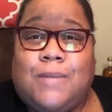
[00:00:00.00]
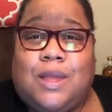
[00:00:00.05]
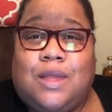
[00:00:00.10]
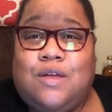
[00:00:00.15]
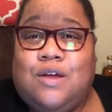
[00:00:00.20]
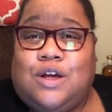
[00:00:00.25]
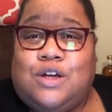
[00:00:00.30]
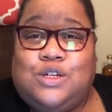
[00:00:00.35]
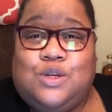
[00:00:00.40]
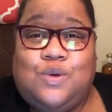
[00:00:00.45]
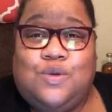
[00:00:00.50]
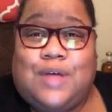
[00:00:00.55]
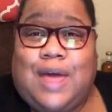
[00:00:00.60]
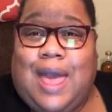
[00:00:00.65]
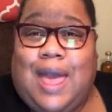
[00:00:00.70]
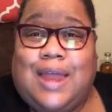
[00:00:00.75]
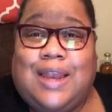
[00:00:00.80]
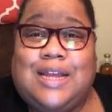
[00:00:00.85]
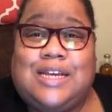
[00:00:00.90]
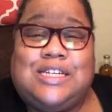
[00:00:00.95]
you can do
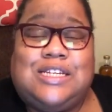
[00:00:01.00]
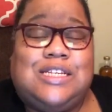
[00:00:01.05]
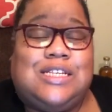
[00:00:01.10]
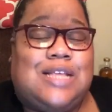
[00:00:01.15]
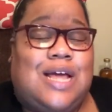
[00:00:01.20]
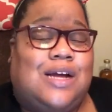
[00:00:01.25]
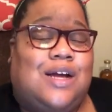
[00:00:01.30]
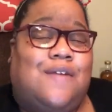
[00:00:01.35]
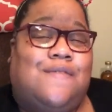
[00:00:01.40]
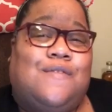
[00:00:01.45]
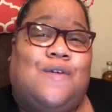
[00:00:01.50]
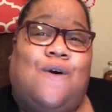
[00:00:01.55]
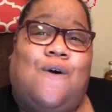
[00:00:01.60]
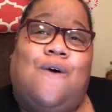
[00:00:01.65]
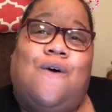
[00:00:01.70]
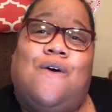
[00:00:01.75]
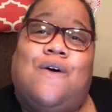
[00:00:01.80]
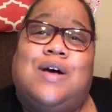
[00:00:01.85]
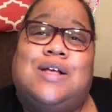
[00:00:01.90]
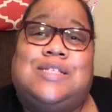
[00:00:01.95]
that? And she's like, of
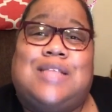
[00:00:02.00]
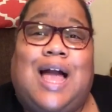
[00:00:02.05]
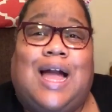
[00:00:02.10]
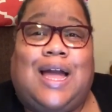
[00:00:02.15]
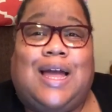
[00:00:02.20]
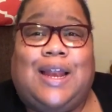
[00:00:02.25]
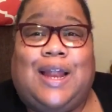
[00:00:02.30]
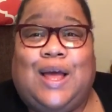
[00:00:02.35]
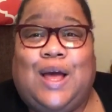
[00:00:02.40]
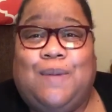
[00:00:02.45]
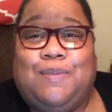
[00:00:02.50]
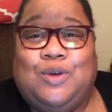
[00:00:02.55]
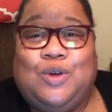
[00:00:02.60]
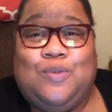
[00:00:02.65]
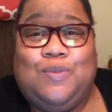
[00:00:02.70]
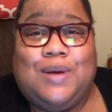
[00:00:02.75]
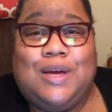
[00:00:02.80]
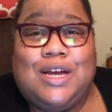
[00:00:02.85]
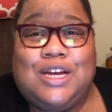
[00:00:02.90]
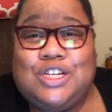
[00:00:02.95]
course, I can help you,
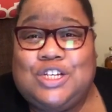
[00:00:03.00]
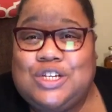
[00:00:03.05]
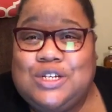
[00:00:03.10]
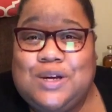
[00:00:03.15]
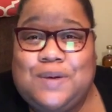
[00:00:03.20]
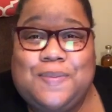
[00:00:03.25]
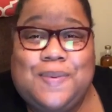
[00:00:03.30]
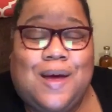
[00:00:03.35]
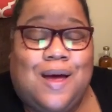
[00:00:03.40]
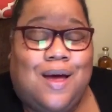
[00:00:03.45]
Bishop.